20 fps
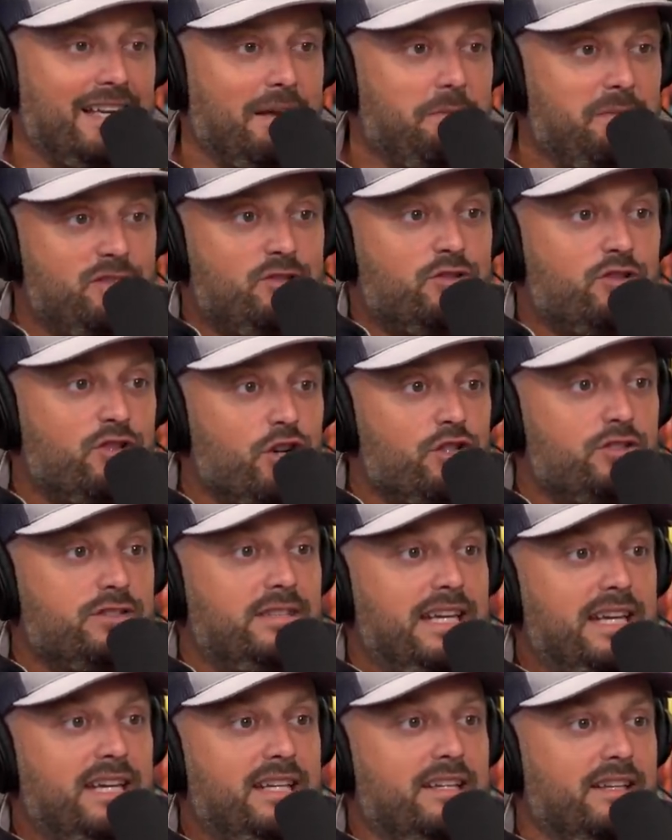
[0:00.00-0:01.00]
I mean, he's
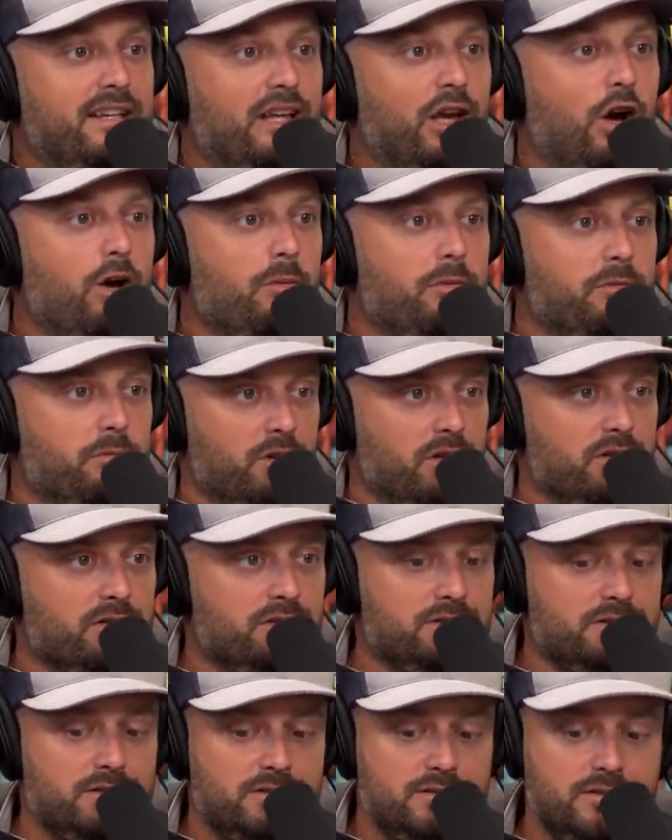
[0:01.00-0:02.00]
13 in the Allman
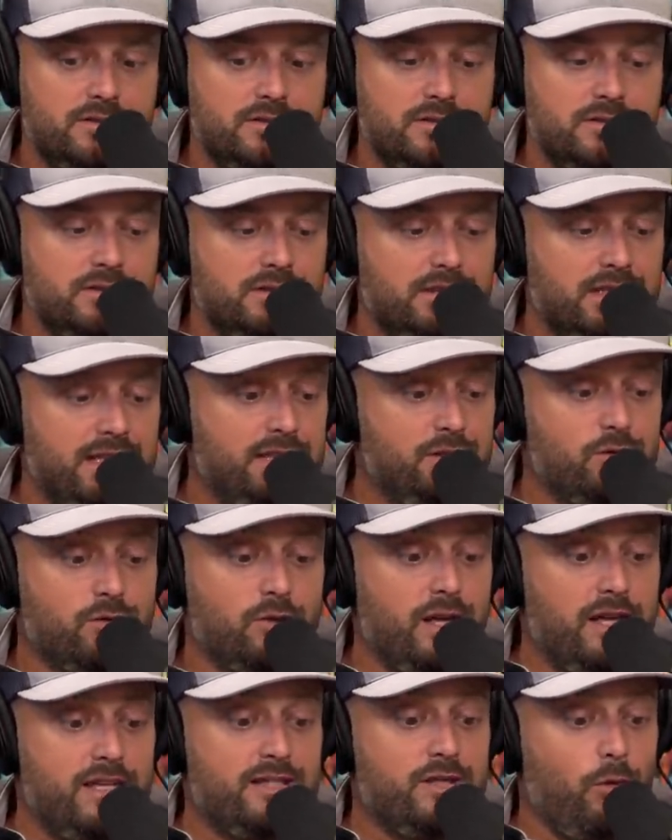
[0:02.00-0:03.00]
Brothers.
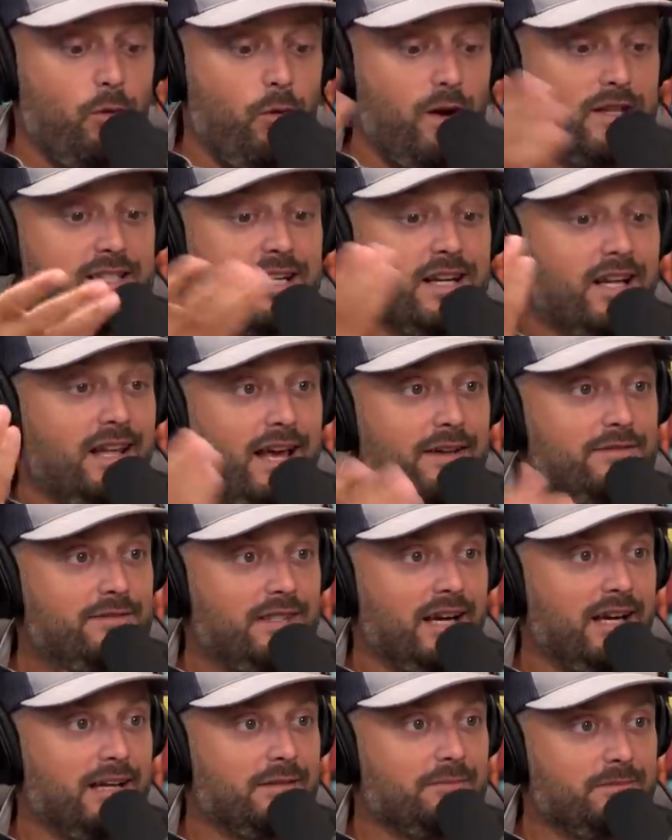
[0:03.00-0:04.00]
He's a once in a
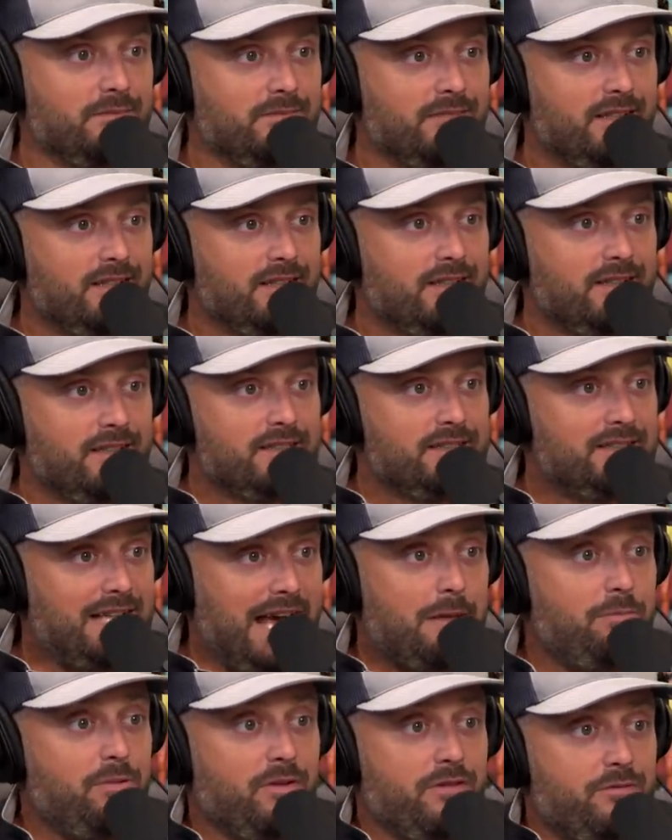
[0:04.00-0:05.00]
lifetime
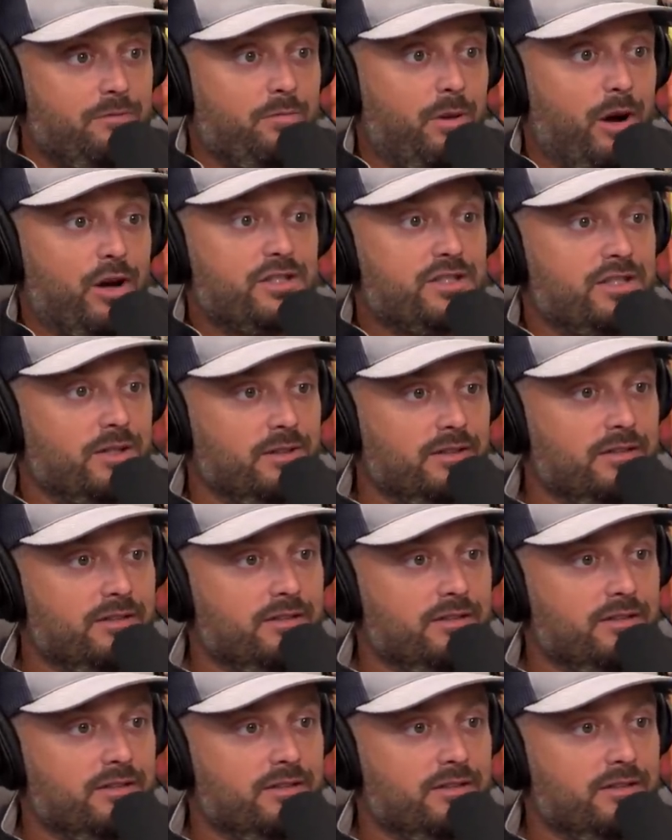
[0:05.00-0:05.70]
type of person.